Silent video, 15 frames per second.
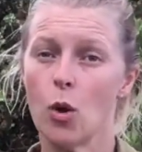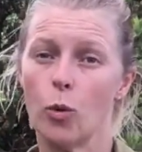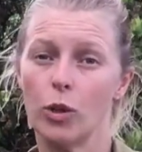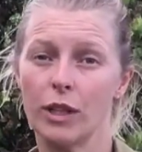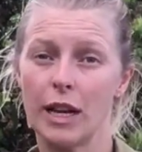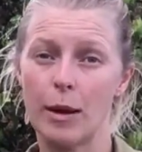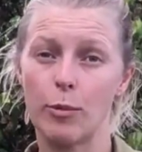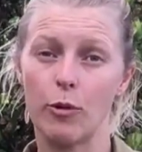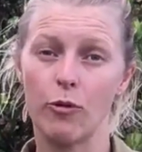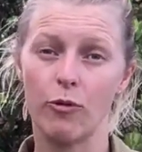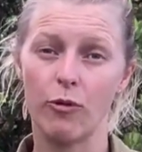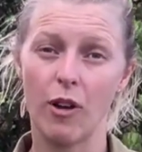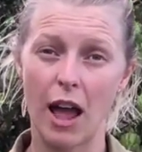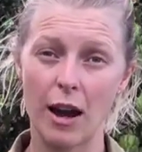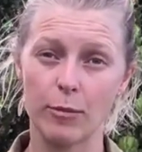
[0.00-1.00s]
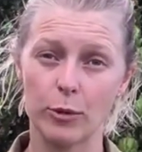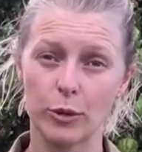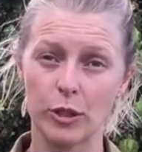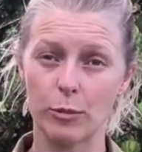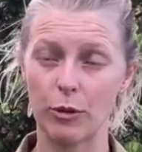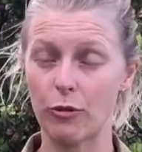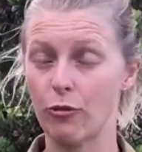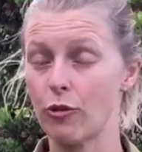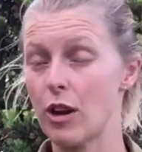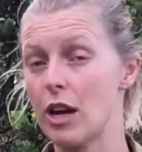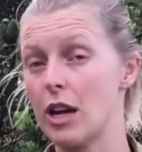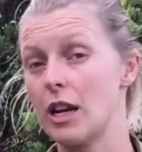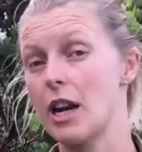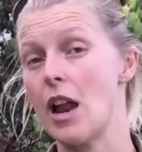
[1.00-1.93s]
will enable animals to be freed